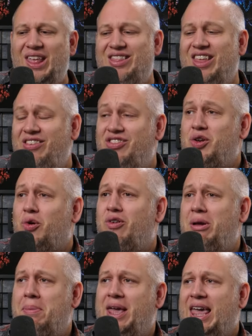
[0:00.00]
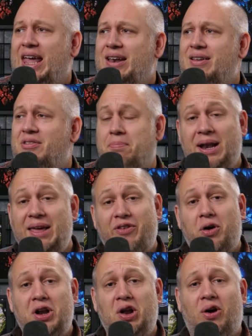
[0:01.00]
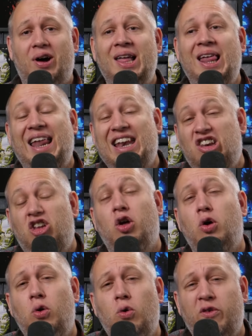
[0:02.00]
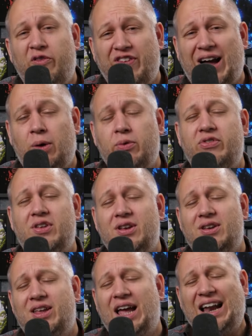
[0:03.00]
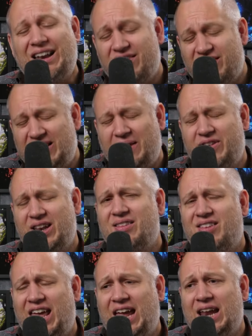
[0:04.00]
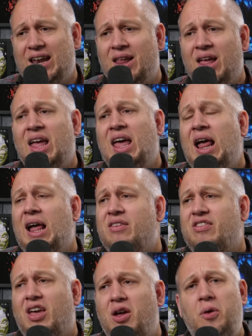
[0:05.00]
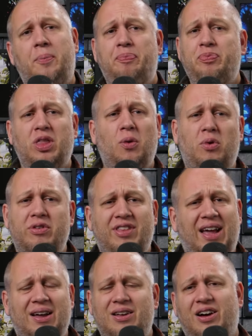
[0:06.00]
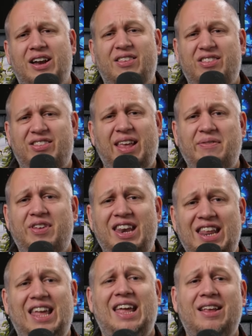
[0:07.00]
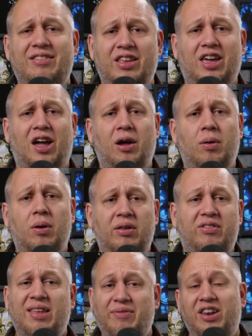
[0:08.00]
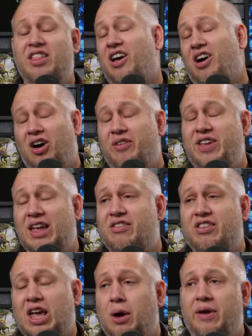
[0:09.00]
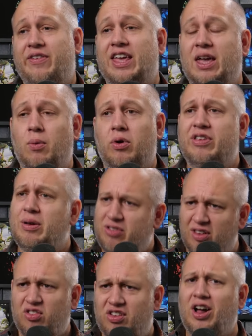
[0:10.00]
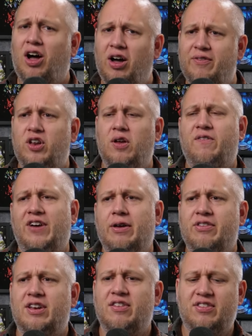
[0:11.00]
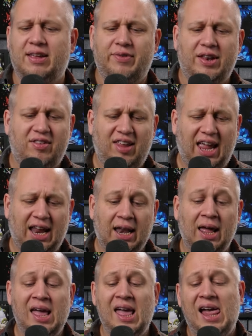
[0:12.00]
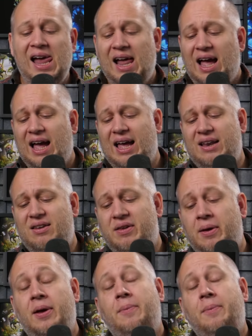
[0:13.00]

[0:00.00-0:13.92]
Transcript: this story begins, believe it or not, in 2017. So what's that kind of seven years ago, seven and a half years ago, I think it was. It was the start of 2017. And